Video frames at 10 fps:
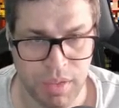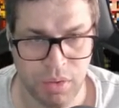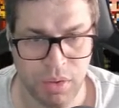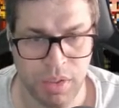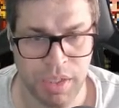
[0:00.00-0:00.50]

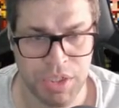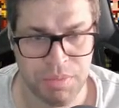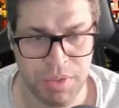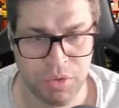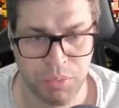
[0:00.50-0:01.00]
Our
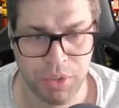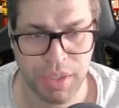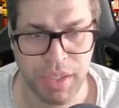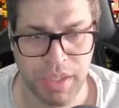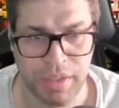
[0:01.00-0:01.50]
HP is
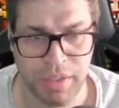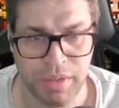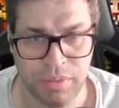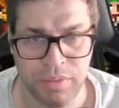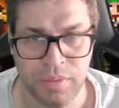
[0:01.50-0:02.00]
pretty high
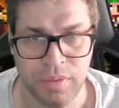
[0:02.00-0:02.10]
now.